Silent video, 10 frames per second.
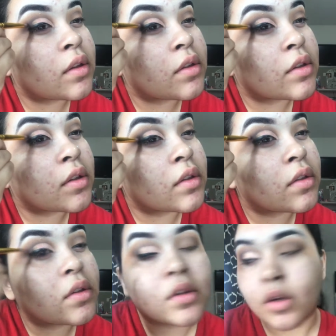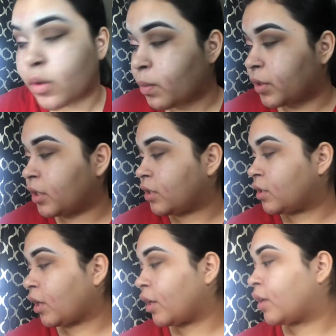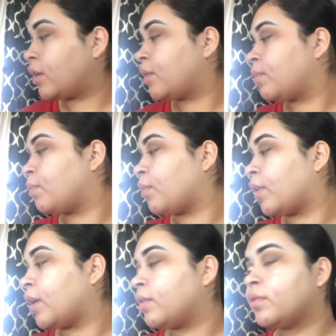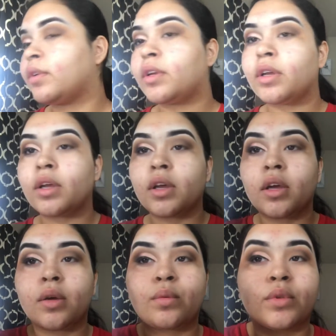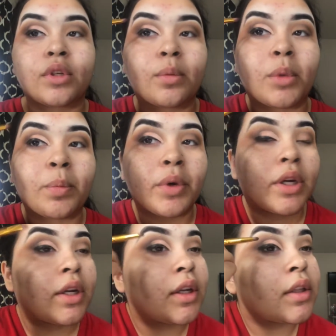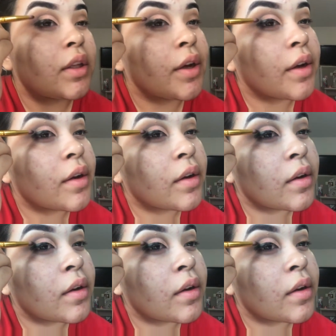then just with a dark brown, I'm just going to be putting it there.